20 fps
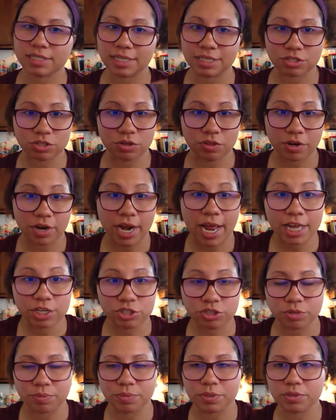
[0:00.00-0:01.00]
These are their
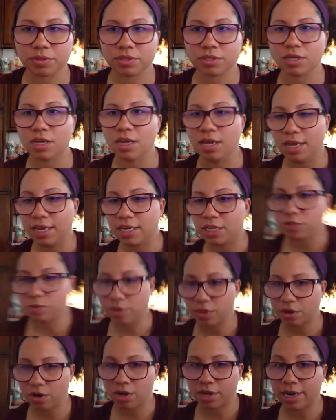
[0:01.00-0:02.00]
attributes. Because
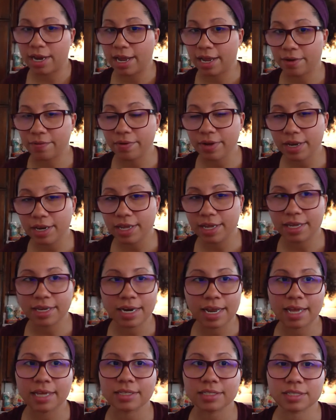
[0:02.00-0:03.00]
when they're on iReady, it
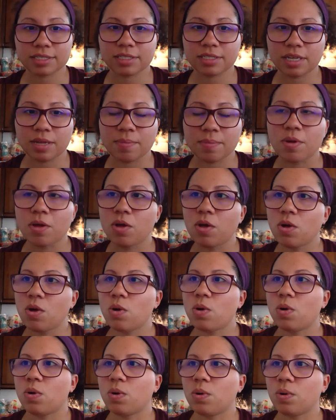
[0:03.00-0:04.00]
asks them,
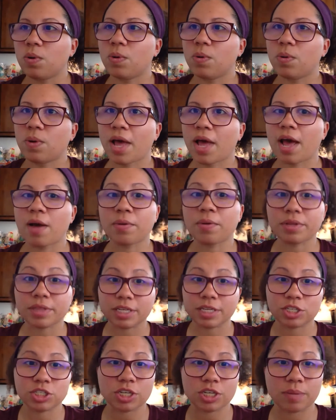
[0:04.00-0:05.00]
oh, how are
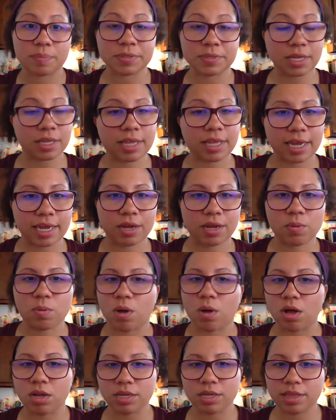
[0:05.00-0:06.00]
these shapes alike? Well,
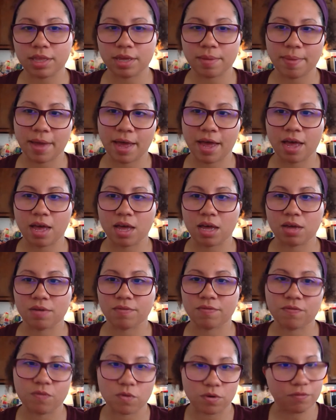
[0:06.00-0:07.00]
all of them have
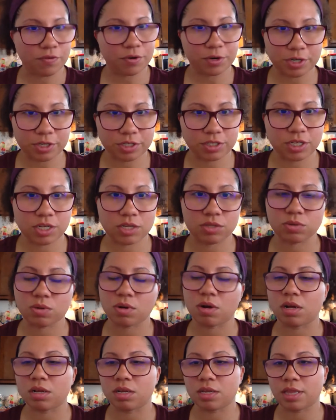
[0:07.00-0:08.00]
4 vertices, or
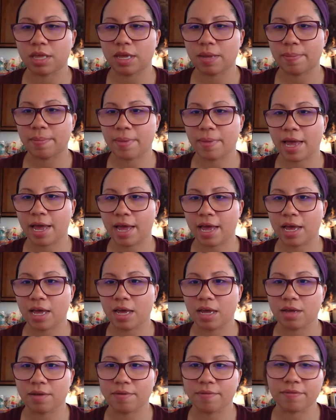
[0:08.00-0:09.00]
all of them
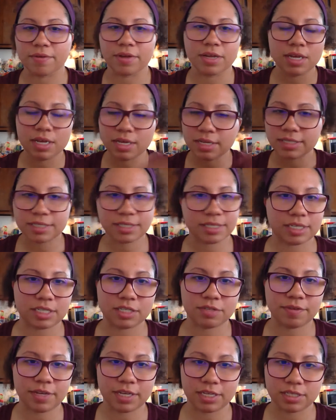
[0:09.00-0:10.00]
have
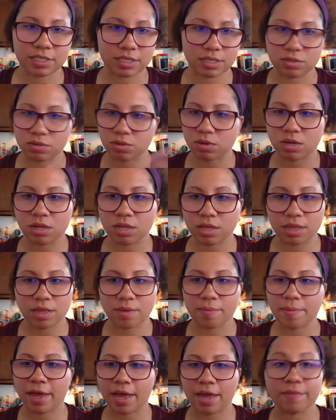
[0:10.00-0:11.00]
6 faces, or all of
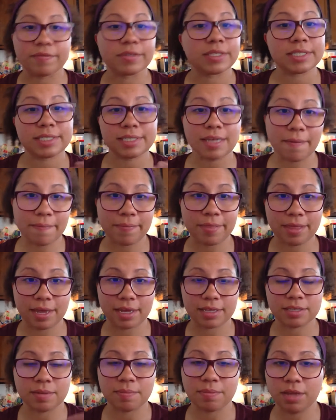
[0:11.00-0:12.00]
them have
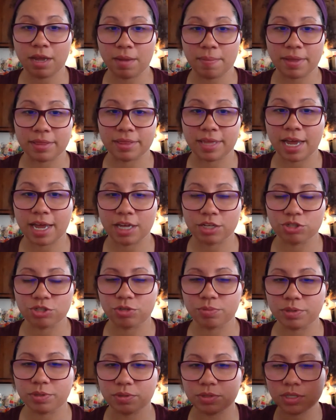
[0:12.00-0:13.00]
something about the
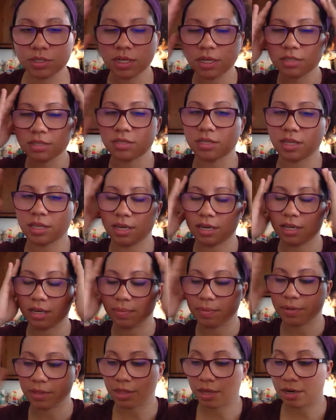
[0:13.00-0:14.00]
attributes. So they need to
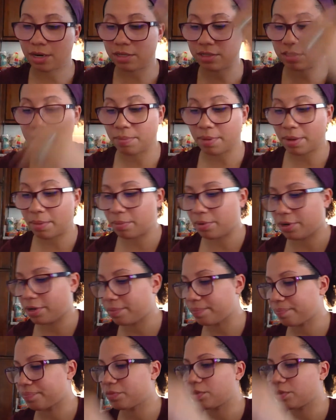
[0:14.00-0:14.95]
put that into memory.